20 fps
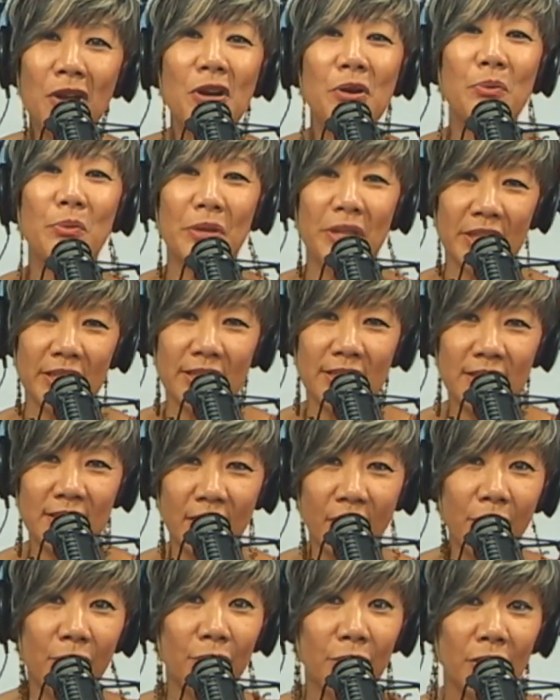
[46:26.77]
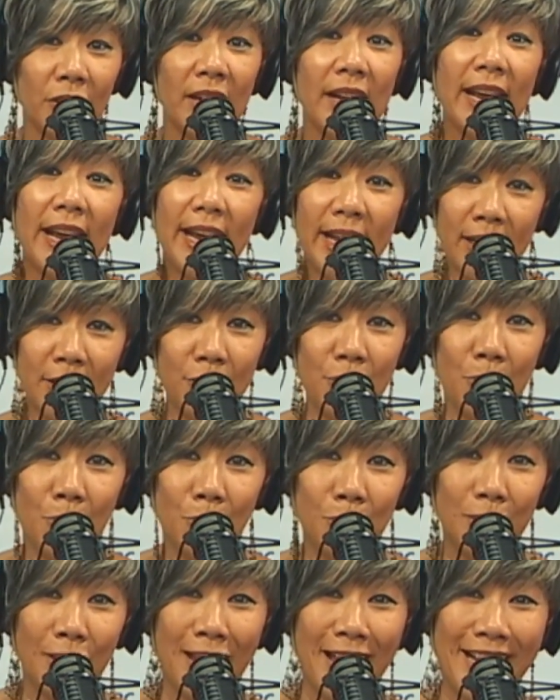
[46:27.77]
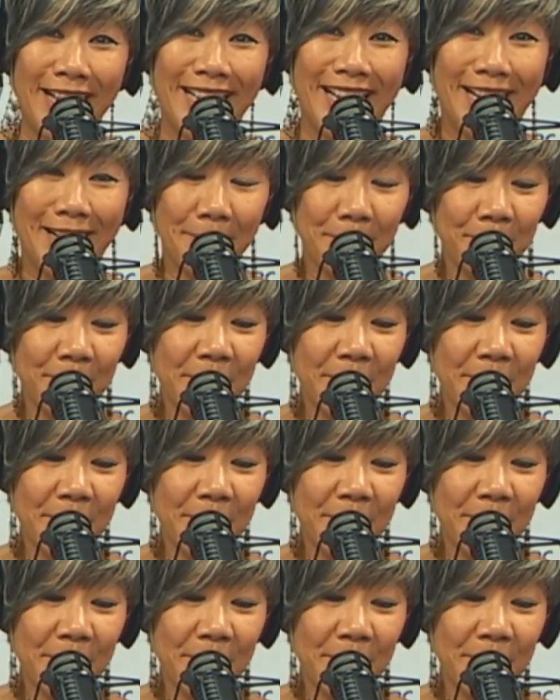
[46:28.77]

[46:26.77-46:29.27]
with a silver and gold lining.